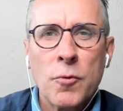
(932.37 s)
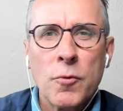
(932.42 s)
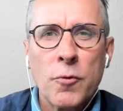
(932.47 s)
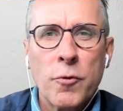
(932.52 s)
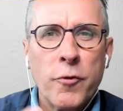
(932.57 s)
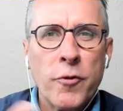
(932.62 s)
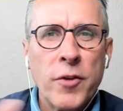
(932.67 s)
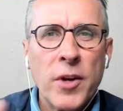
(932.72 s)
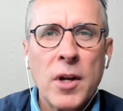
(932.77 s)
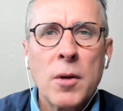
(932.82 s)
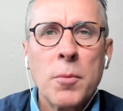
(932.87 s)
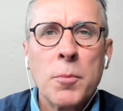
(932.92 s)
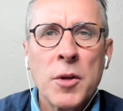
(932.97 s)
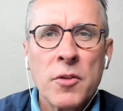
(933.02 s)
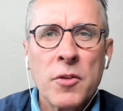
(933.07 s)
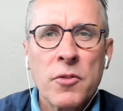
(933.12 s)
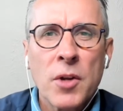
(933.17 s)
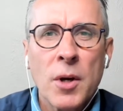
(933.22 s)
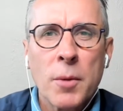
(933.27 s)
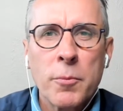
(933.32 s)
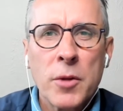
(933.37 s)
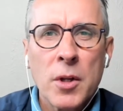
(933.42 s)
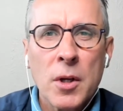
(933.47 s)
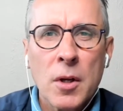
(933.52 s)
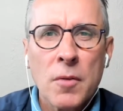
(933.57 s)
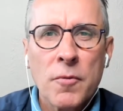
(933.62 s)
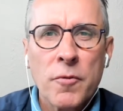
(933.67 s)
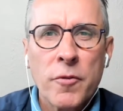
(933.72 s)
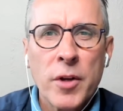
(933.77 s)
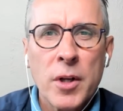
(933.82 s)
filming
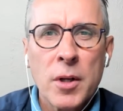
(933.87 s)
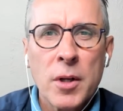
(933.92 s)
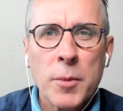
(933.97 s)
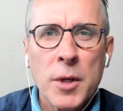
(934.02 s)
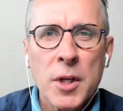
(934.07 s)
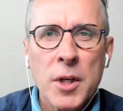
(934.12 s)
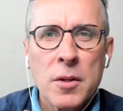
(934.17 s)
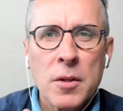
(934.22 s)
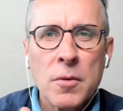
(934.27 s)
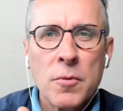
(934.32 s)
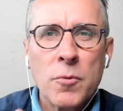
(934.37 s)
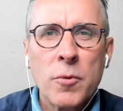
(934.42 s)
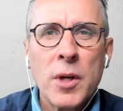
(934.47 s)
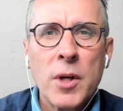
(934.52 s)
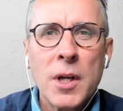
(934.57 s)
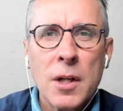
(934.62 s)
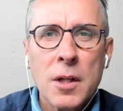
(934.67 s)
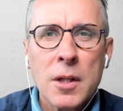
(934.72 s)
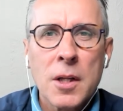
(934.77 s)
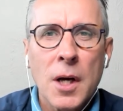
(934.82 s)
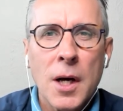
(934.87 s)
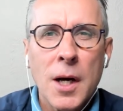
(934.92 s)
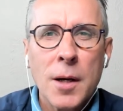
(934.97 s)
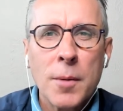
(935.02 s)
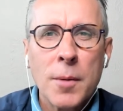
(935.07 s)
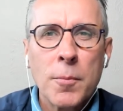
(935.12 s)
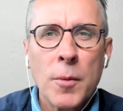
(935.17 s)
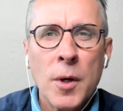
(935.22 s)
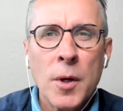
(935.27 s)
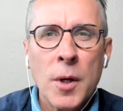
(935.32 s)
something and filming it in real
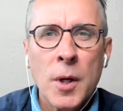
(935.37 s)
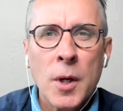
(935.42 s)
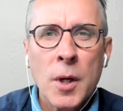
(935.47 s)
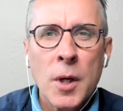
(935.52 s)
time